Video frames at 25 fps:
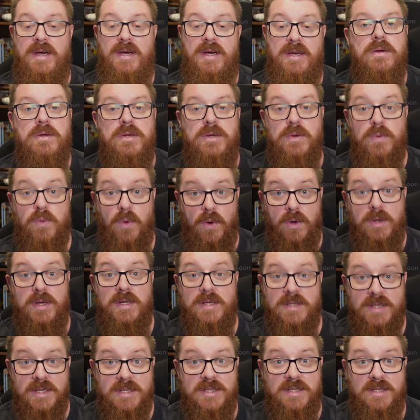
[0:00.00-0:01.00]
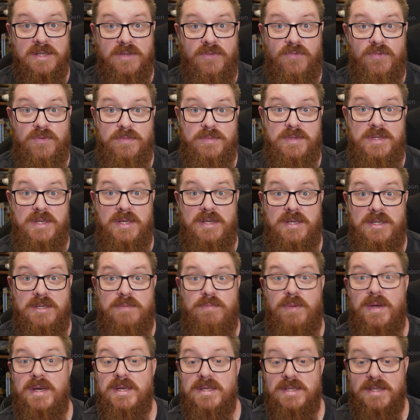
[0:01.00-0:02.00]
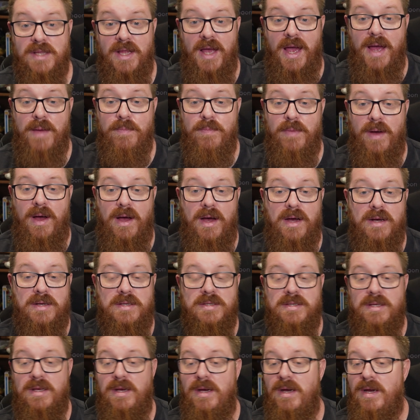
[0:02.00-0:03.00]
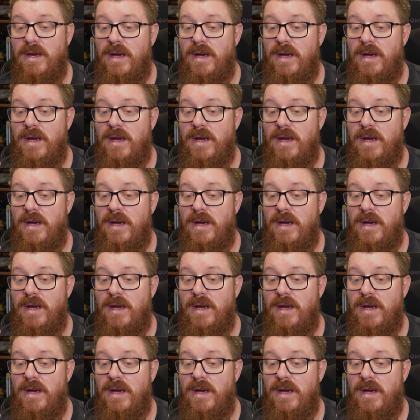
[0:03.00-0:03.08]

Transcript: You're walking distance from Sydney's biggest landmarks,